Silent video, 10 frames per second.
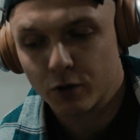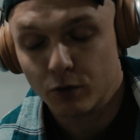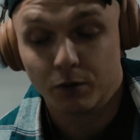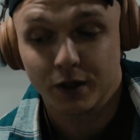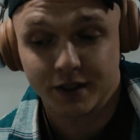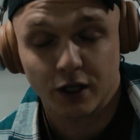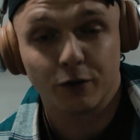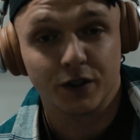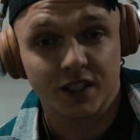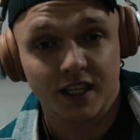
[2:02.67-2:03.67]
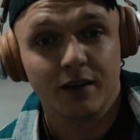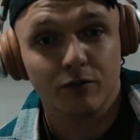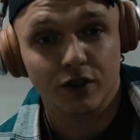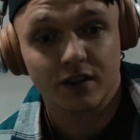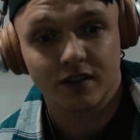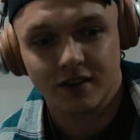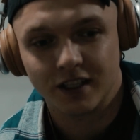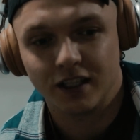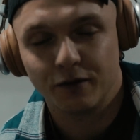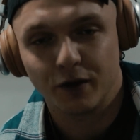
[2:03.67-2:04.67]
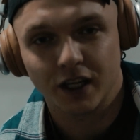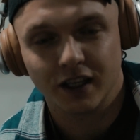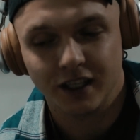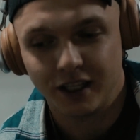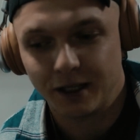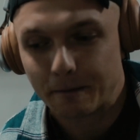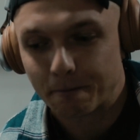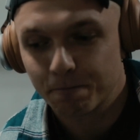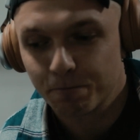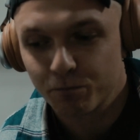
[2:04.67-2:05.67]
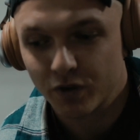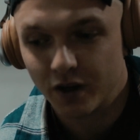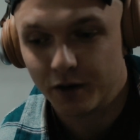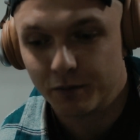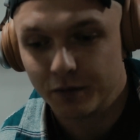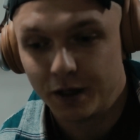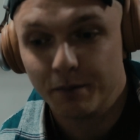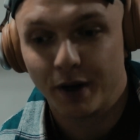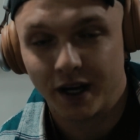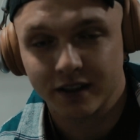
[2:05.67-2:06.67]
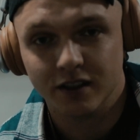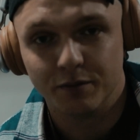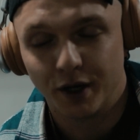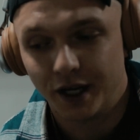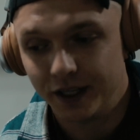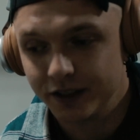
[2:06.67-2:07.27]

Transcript: well, my self esteem was significantly um, impacted by